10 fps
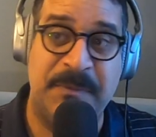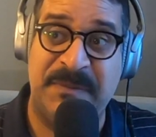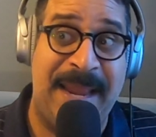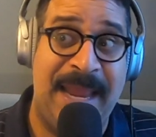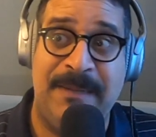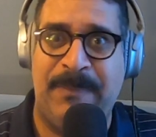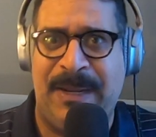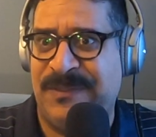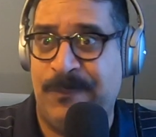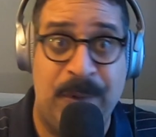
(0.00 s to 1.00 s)
I was mad.
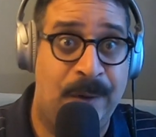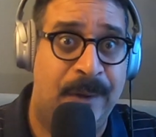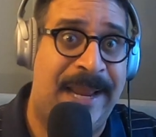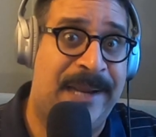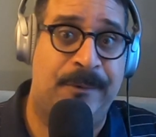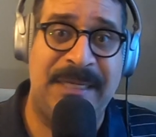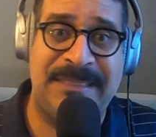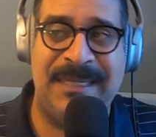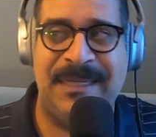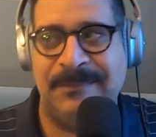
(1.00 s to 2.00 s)
I went on. I had a
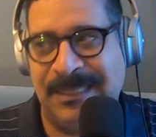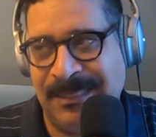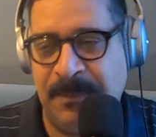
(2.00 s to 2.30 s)
great set.